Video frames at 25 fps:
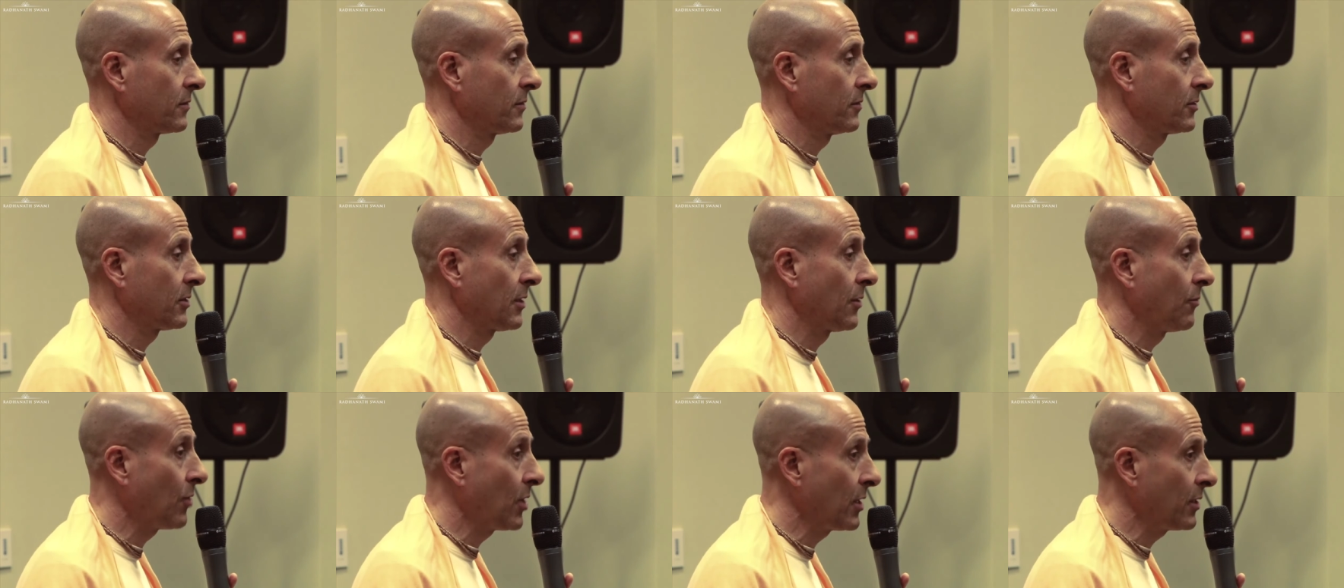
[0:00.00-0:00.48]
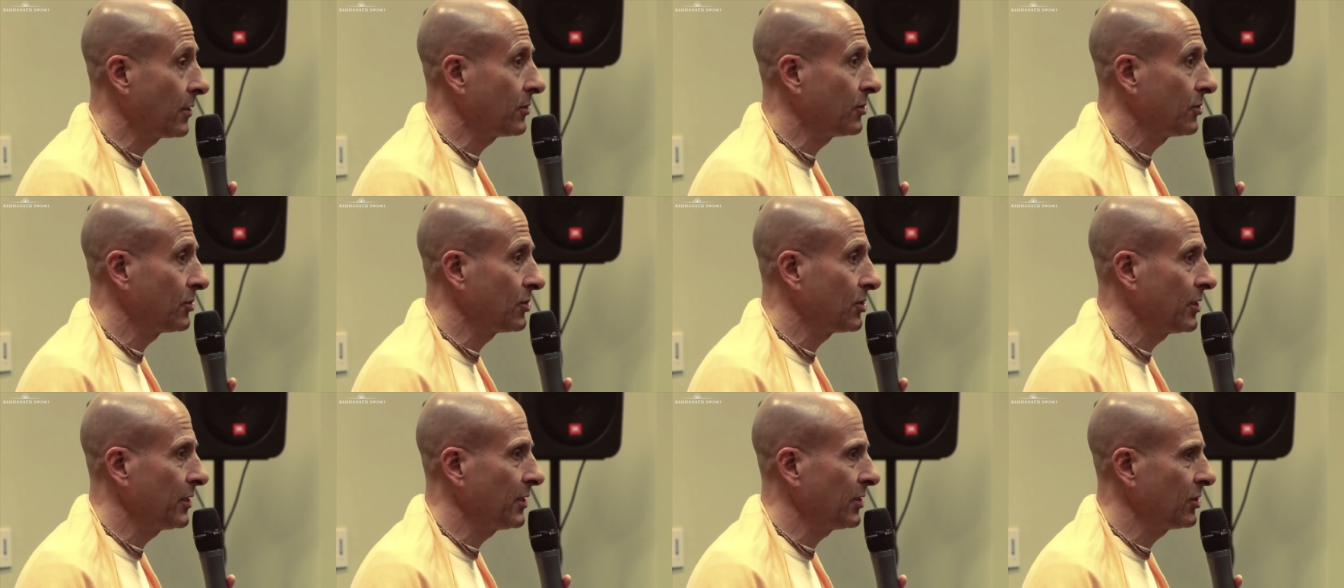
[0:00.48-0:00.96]
So I wanted to
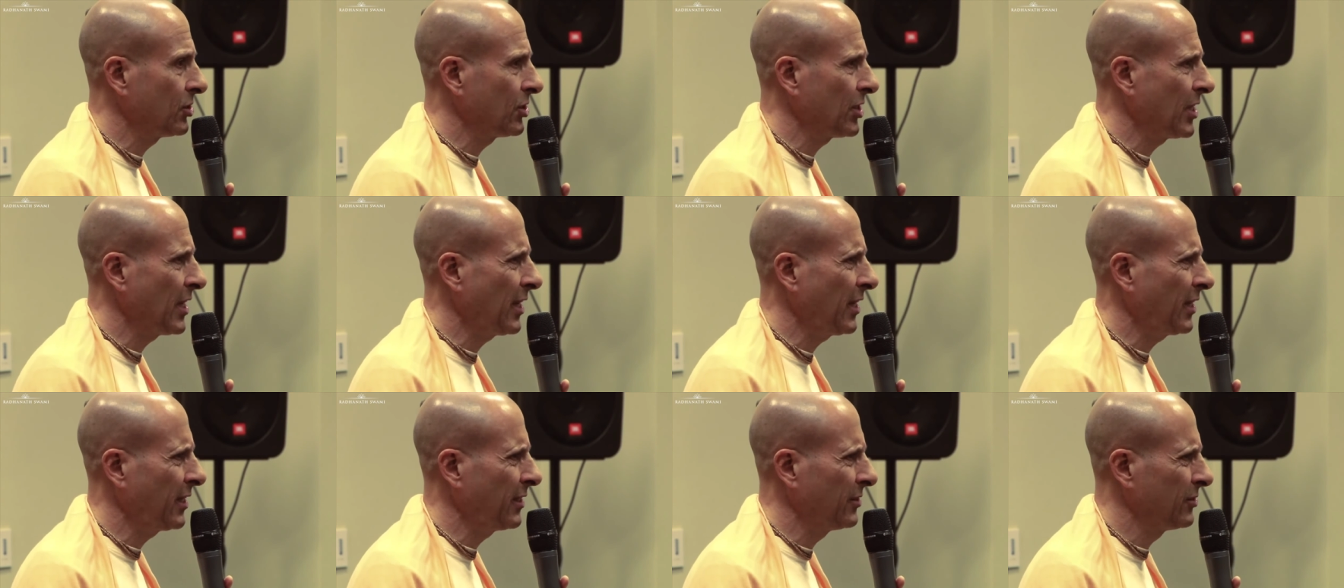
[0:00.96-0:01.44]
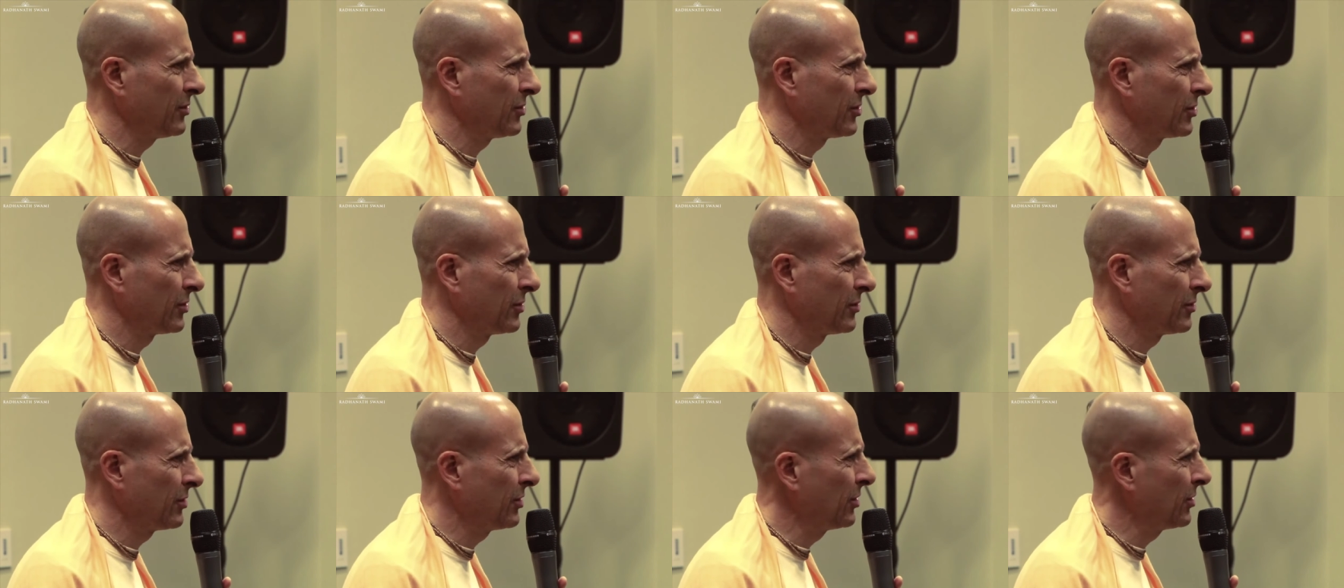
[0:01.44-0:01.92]
see a
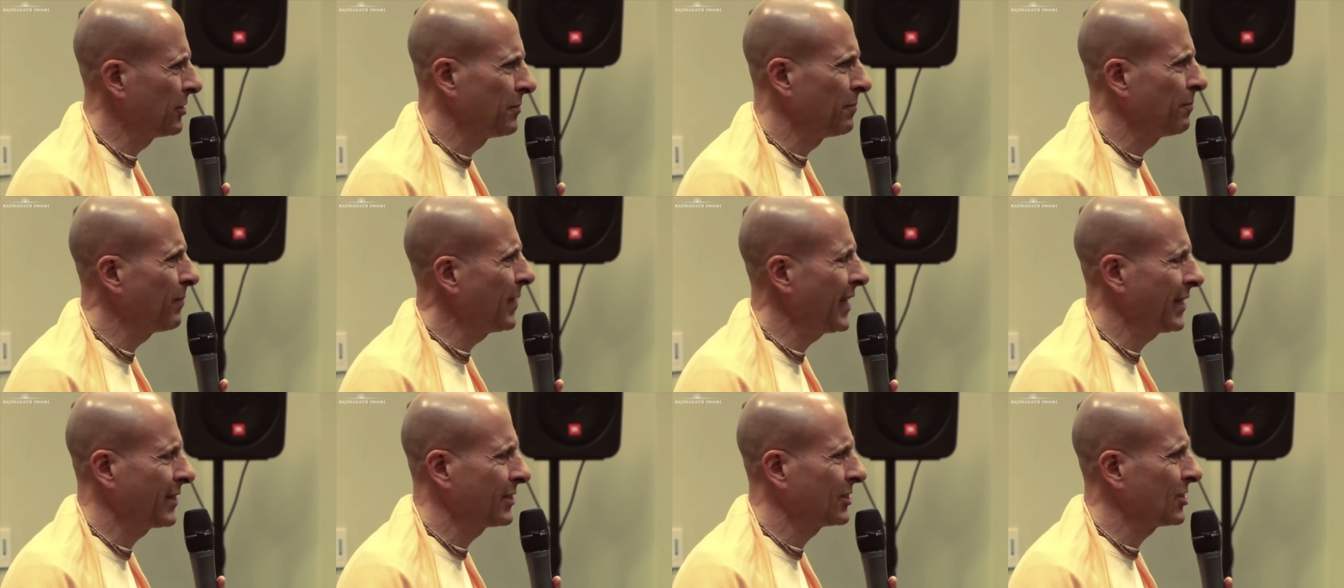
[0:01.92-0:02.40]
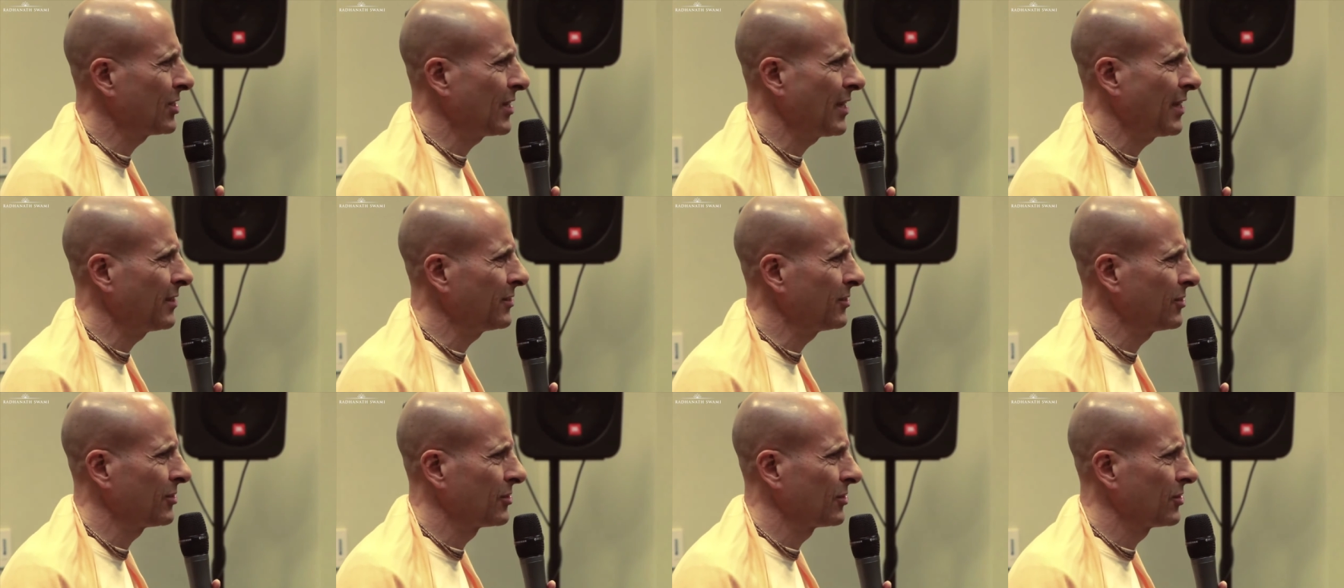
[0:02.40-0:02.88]
change. Didn't make
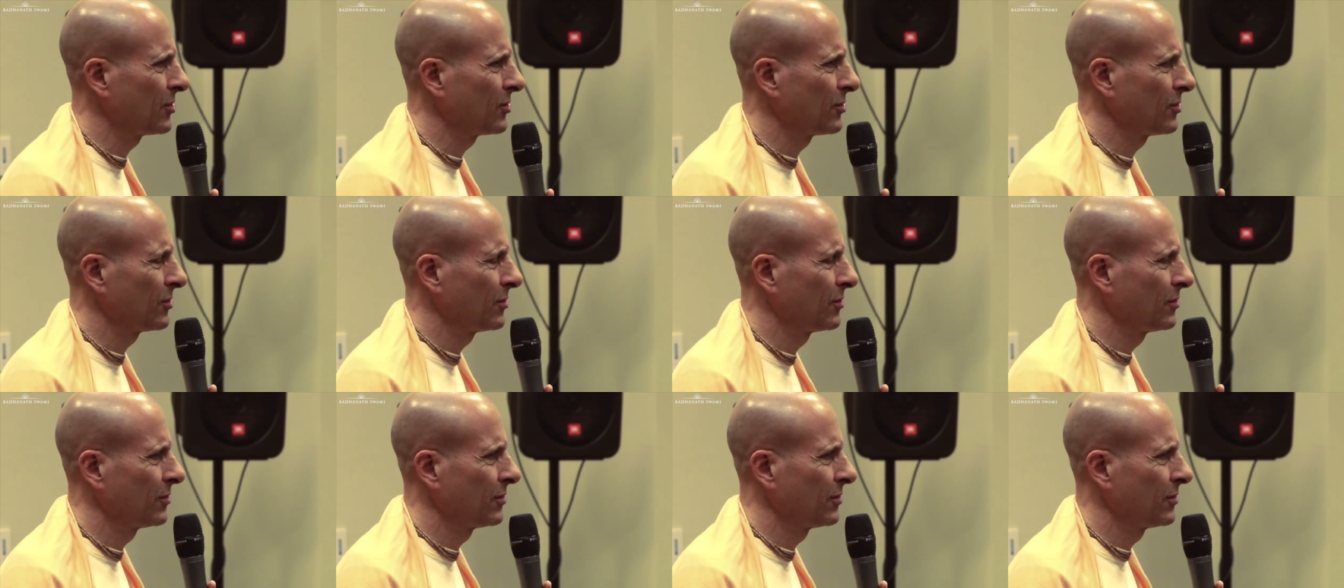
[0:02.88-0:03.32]
sense.